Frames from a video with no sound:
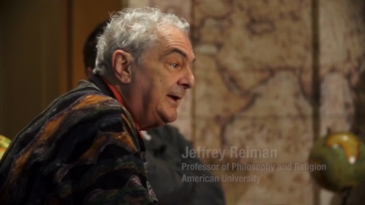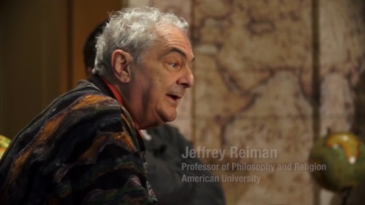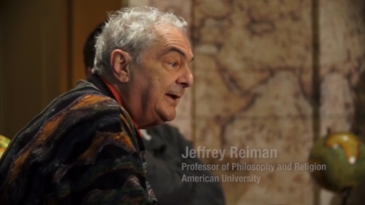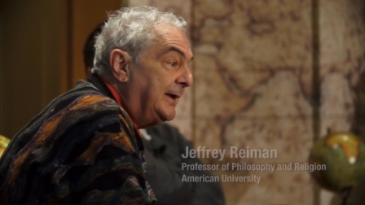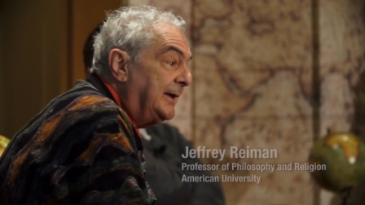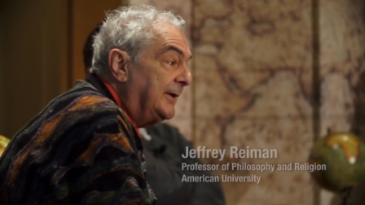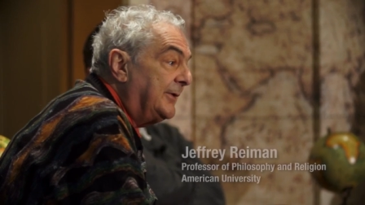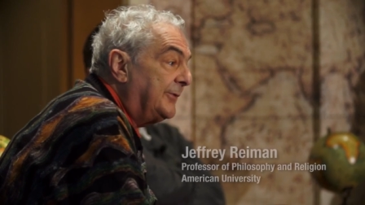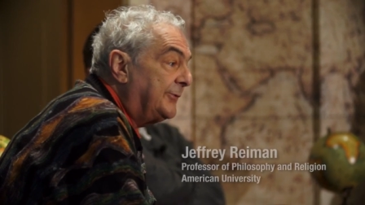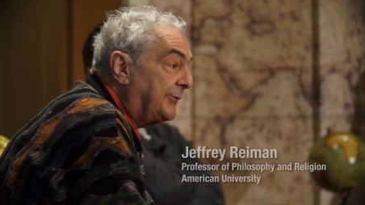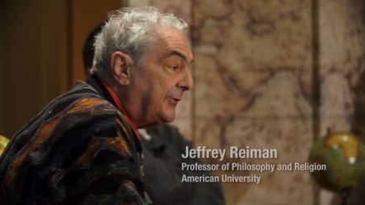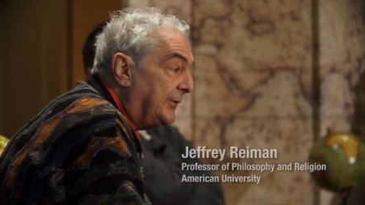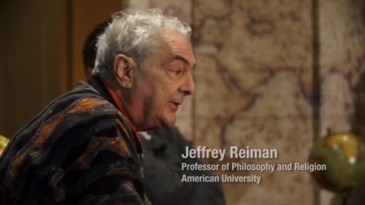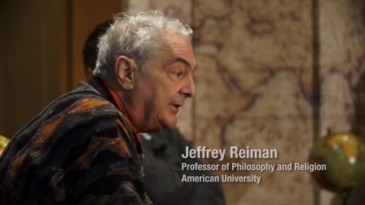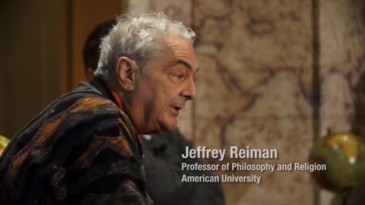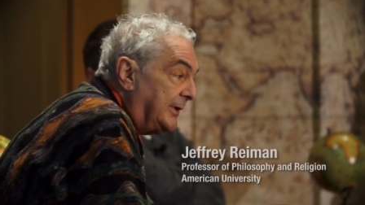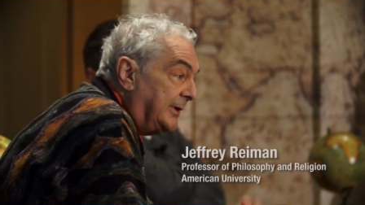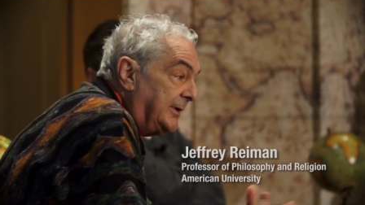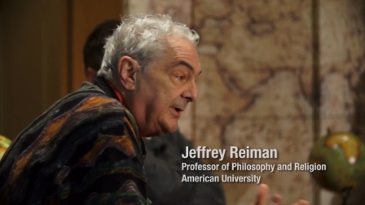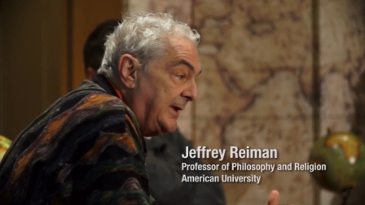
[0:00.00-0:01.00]
is
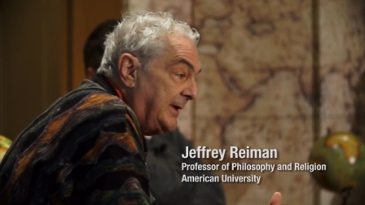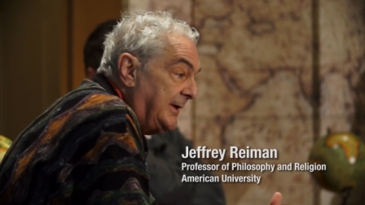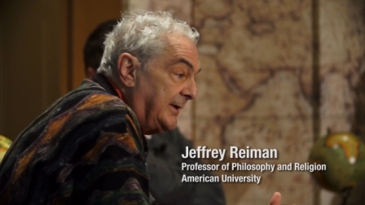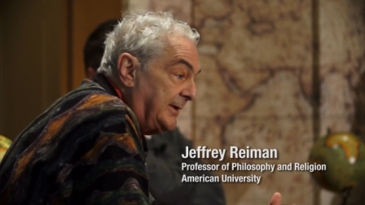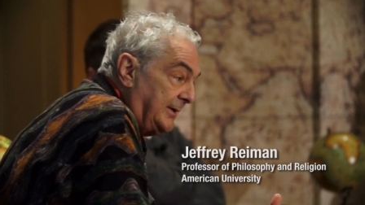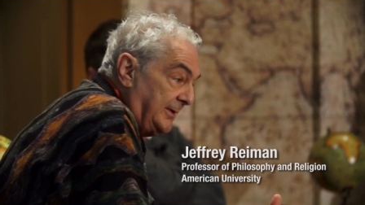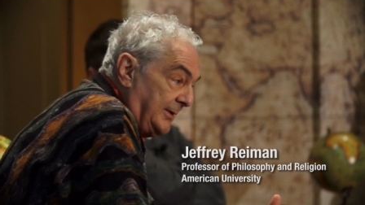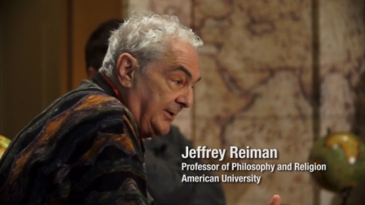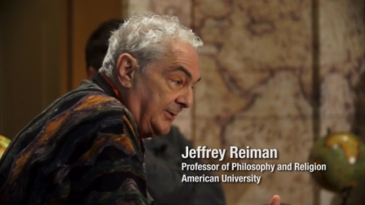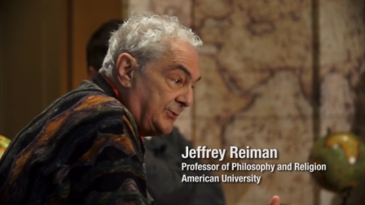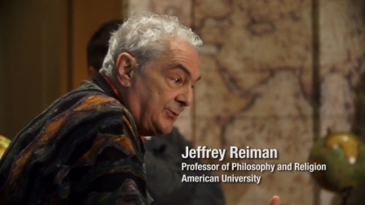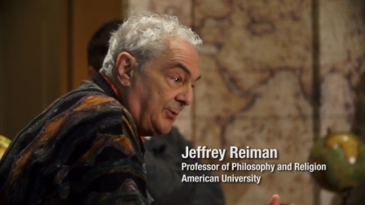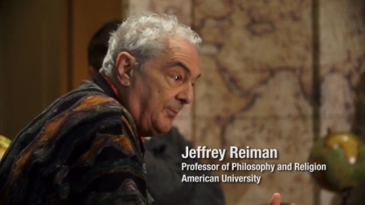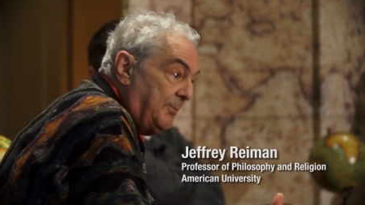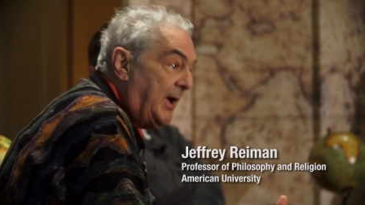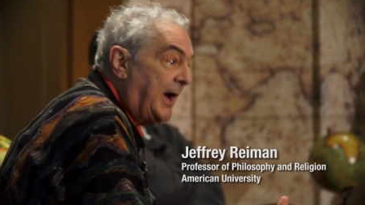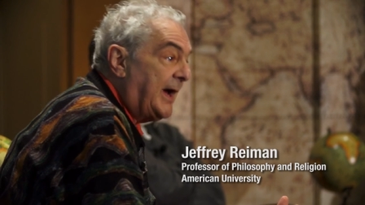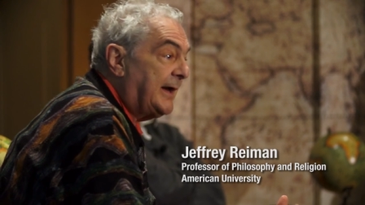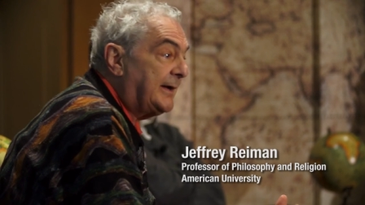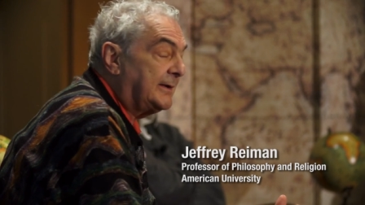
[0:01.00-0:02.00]
uh, uh,
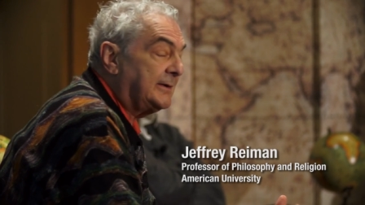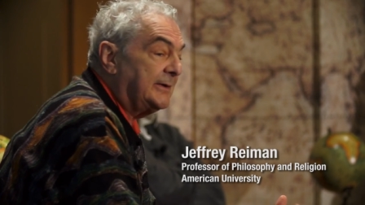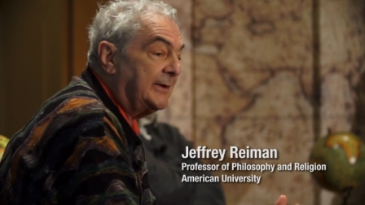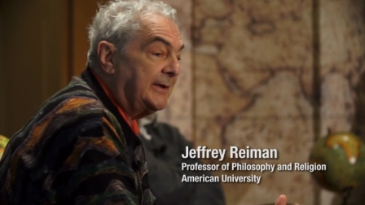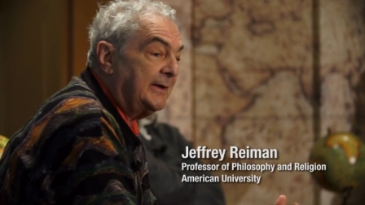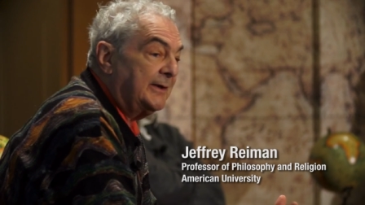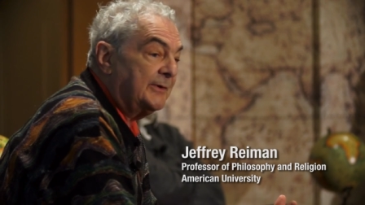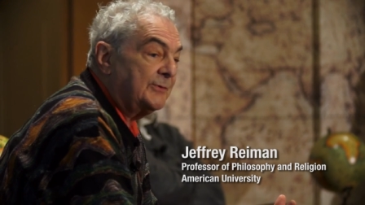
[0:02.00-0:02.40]
dramatically